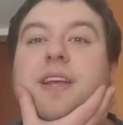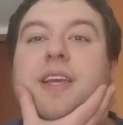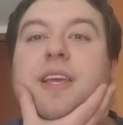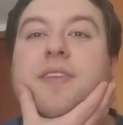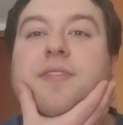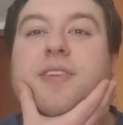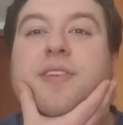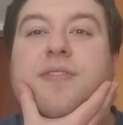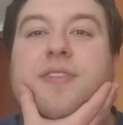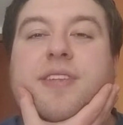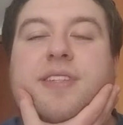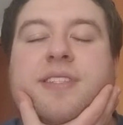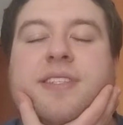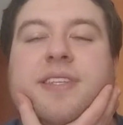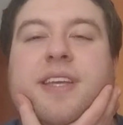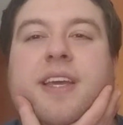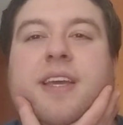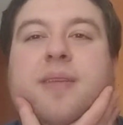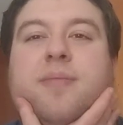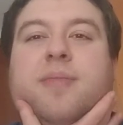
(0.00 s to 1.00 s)
even if it's
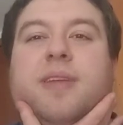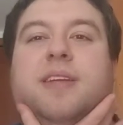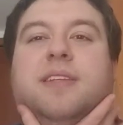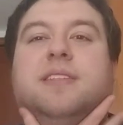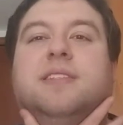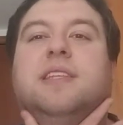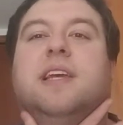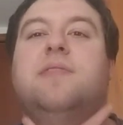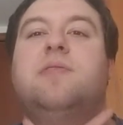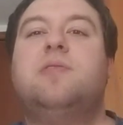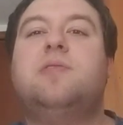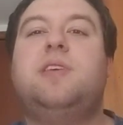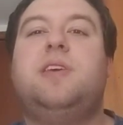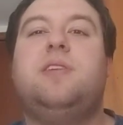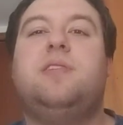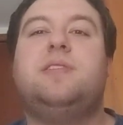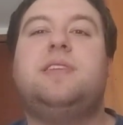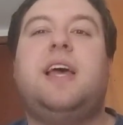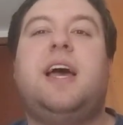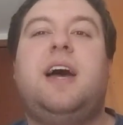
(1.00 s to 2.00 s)
taking place several
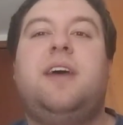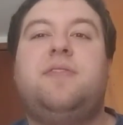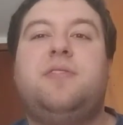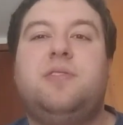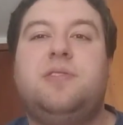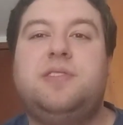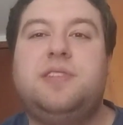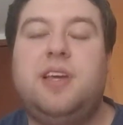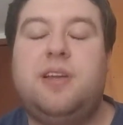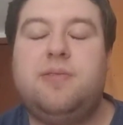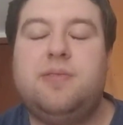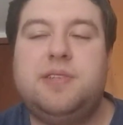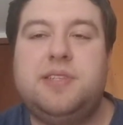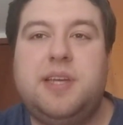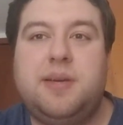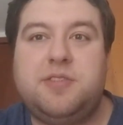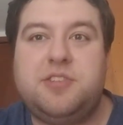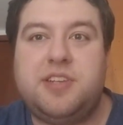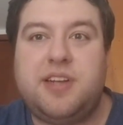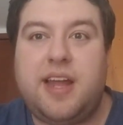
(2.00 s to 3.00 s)
years after said
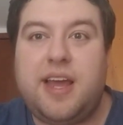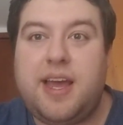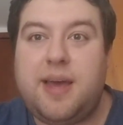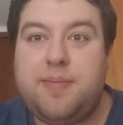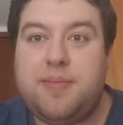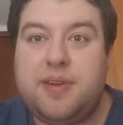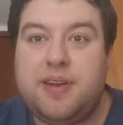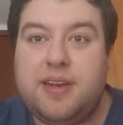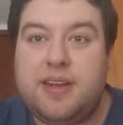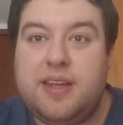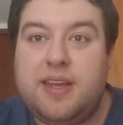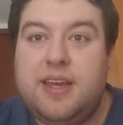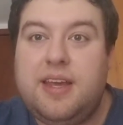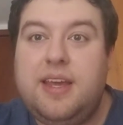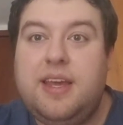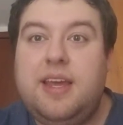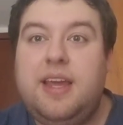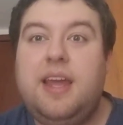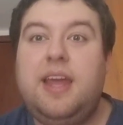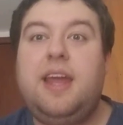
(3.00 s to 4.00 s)
recession happened,
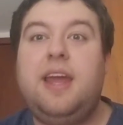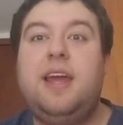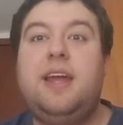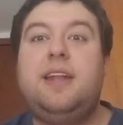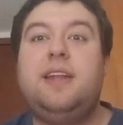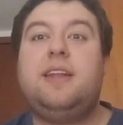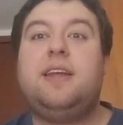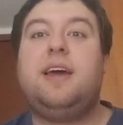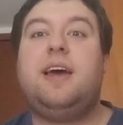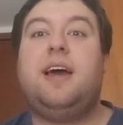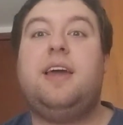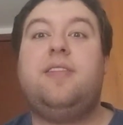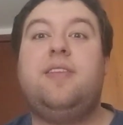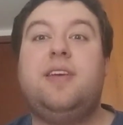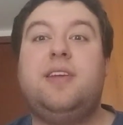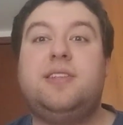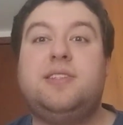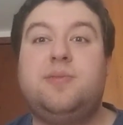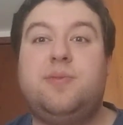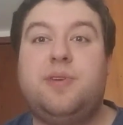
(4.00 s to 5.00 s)
and I
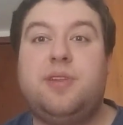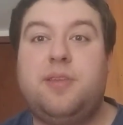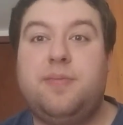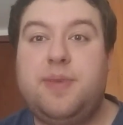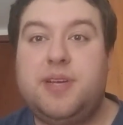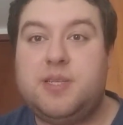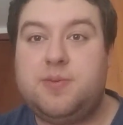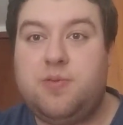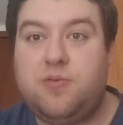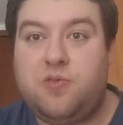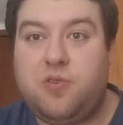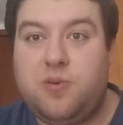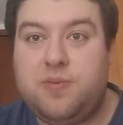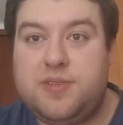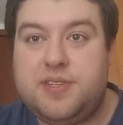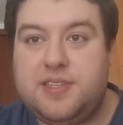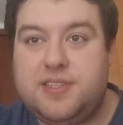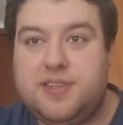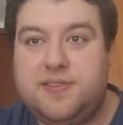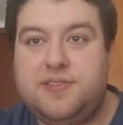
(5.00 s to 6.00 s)
think it's one of the best
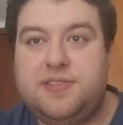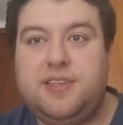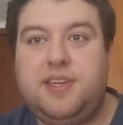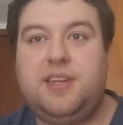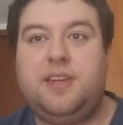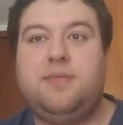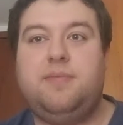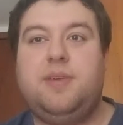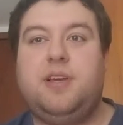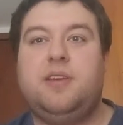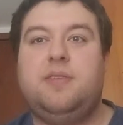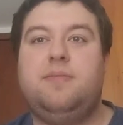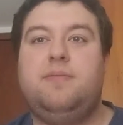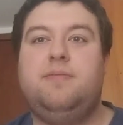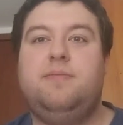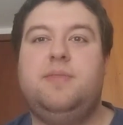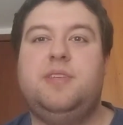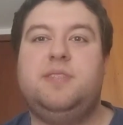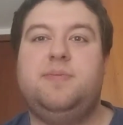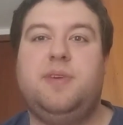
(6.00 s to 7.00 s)
performances I've seen
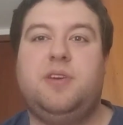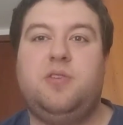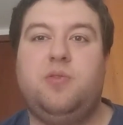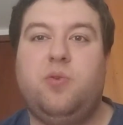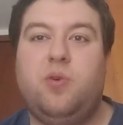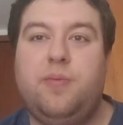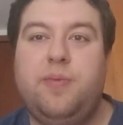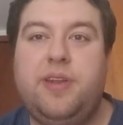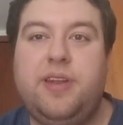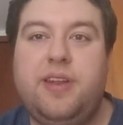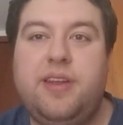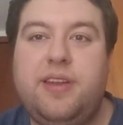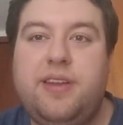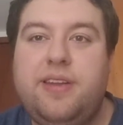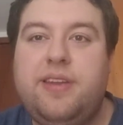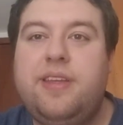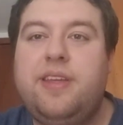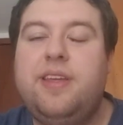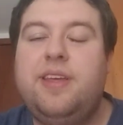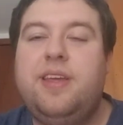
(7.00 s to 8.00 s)
Miss McDormand
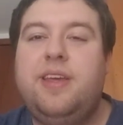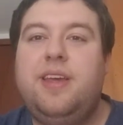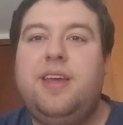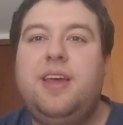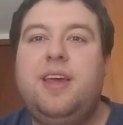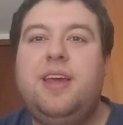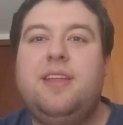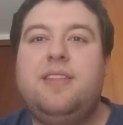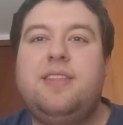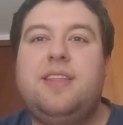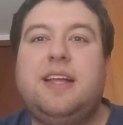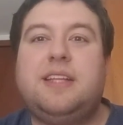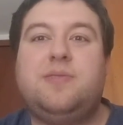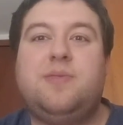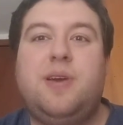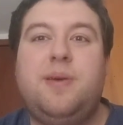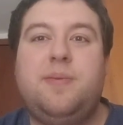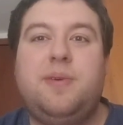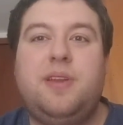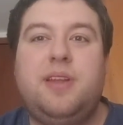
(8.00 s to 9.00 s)
in. That's
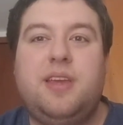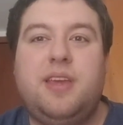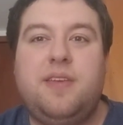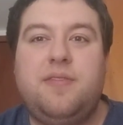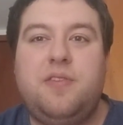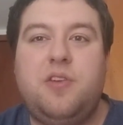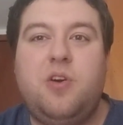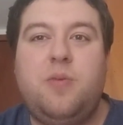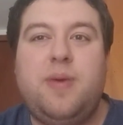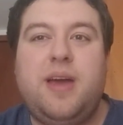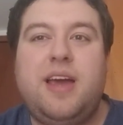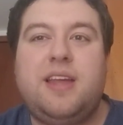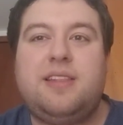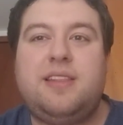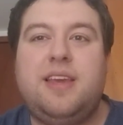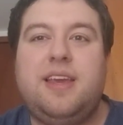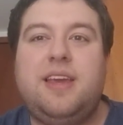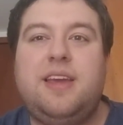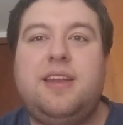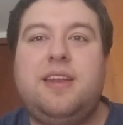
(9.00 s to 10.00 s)
why I'm going to give
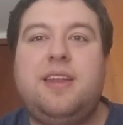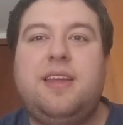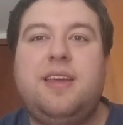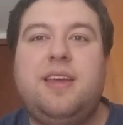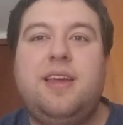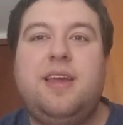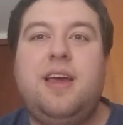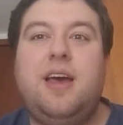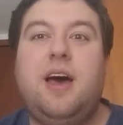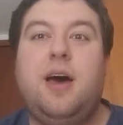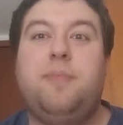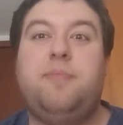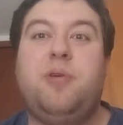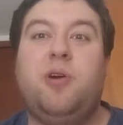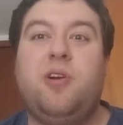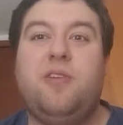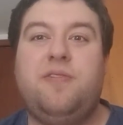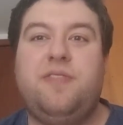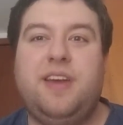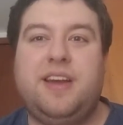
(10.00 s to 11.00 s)
Nomadland a
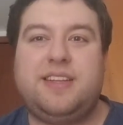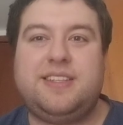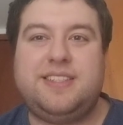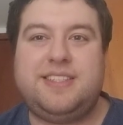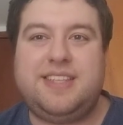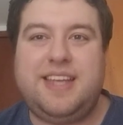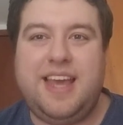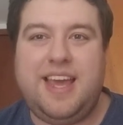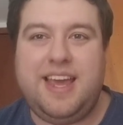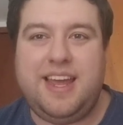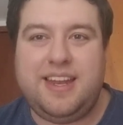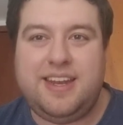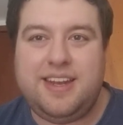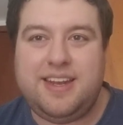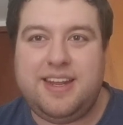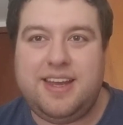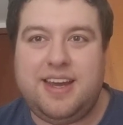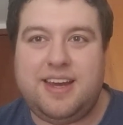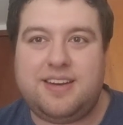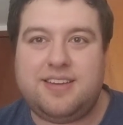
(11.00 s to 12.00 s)
perfect
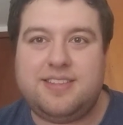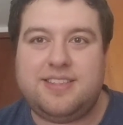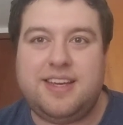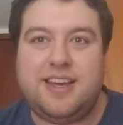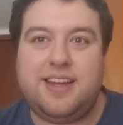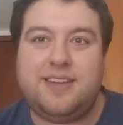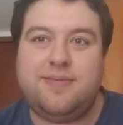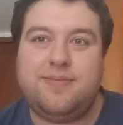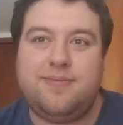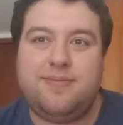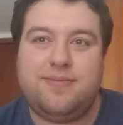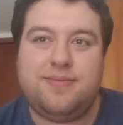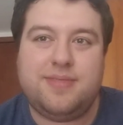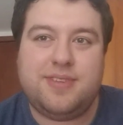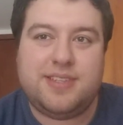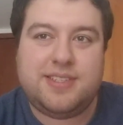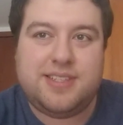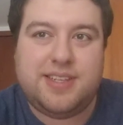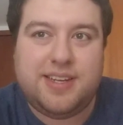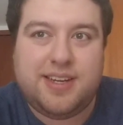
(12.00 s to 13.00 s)
10 out of 10.
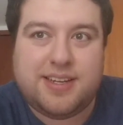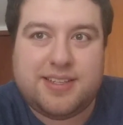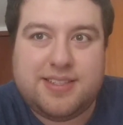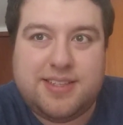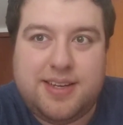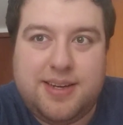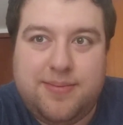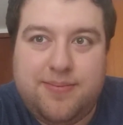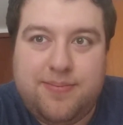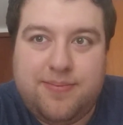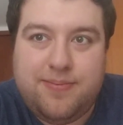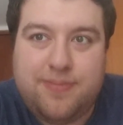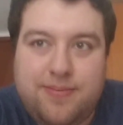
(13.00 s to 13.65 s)
See you next time.